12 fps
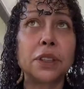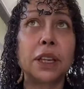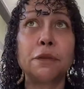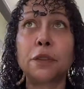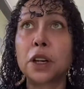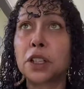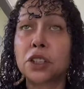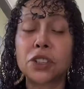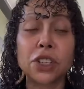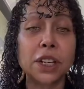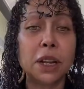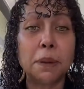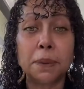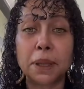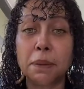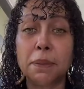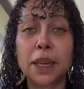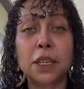they fuck your shit up
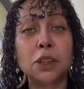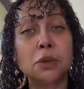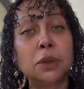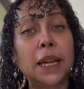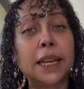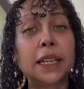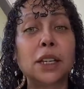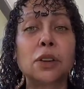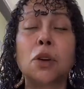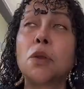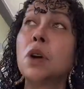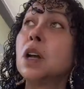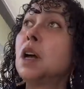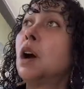and they make you like, you know,